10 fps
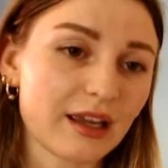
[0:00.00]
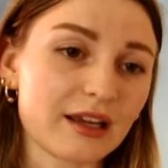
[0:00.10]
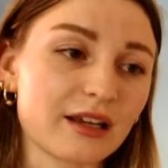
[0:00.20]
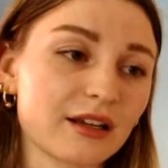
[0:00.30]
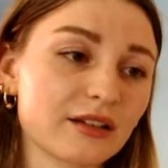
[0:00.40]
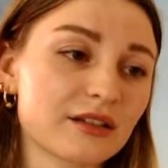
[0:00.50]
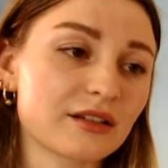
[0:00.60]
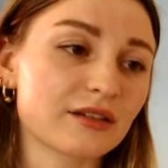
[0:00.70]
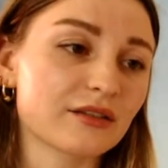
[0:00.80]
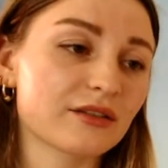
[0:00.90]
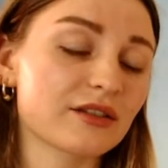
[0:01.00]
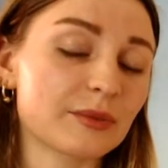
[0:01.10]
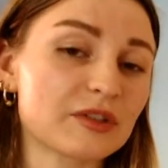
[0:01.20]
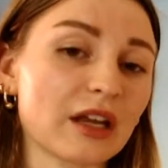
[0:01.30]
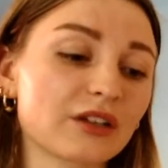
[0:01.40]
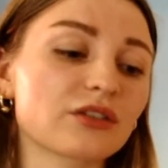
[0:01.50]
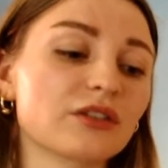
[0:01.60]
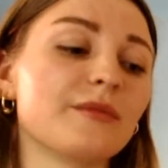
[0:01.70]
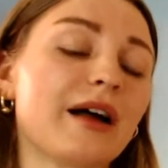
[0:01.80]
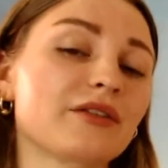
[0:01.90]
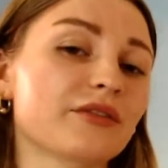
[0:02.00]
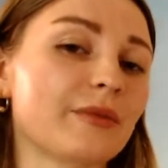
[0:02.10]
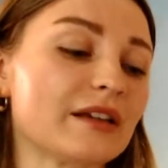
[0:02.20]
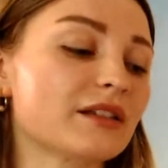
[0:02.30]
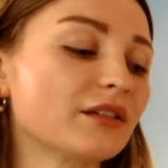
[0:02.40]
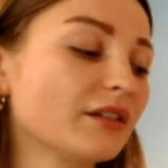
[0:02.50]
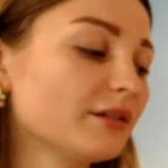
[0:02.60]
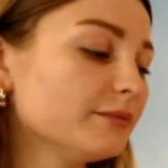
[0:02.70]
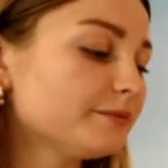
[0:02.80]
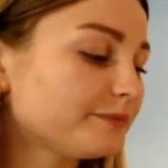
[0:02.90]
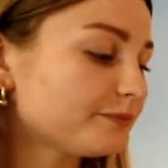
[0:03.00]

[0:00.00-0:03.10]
a substantial amount of mycelium.